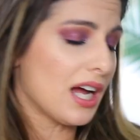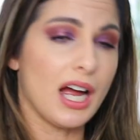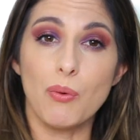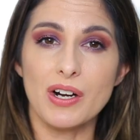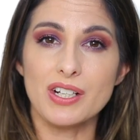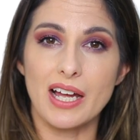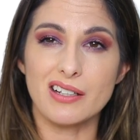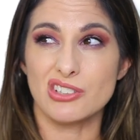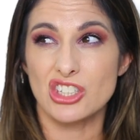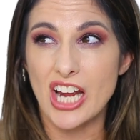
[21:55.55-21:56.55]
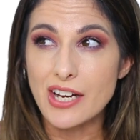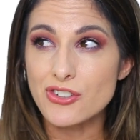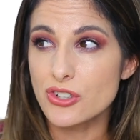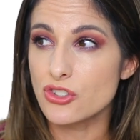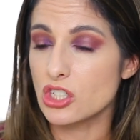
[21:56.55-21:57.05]
I want to
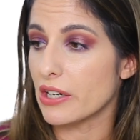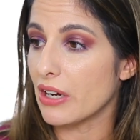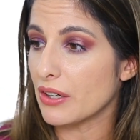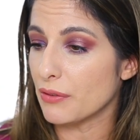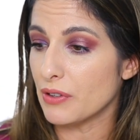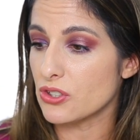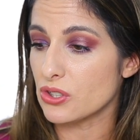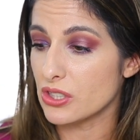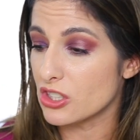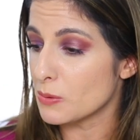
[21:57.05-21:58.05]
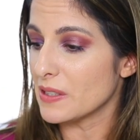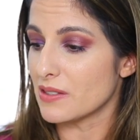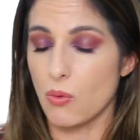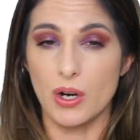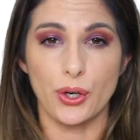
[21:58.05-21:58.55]
change this chair out eventually just because
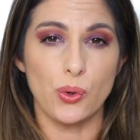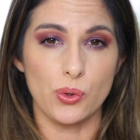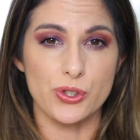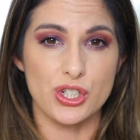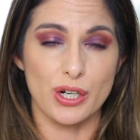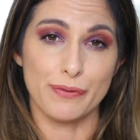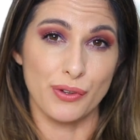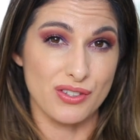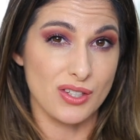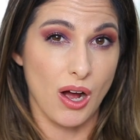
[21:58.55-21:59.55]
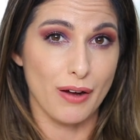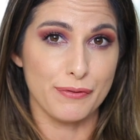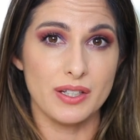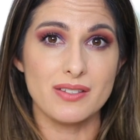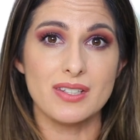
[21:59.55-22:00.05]
I want a cooler chair for this
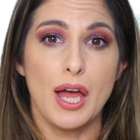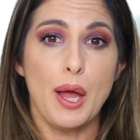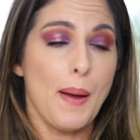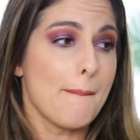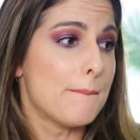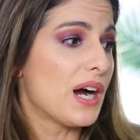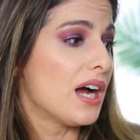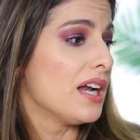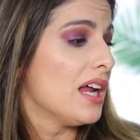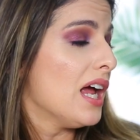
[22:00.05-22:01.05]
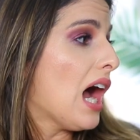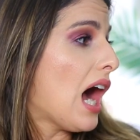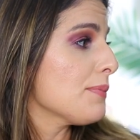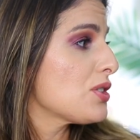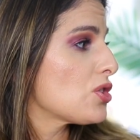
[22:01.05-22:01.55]
office, but
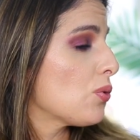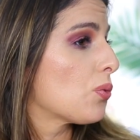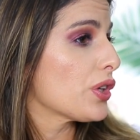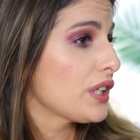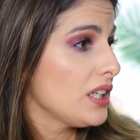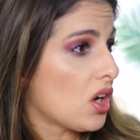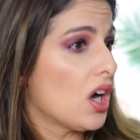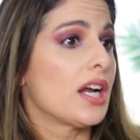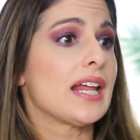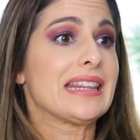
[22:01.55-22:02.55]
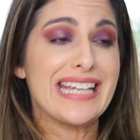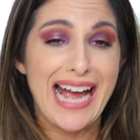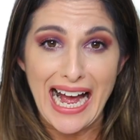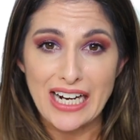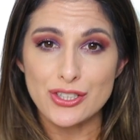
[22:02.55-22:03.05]
I'm still working on the
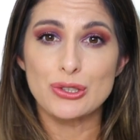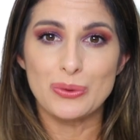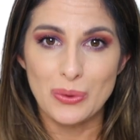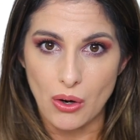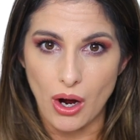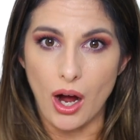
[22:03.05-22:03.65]
actual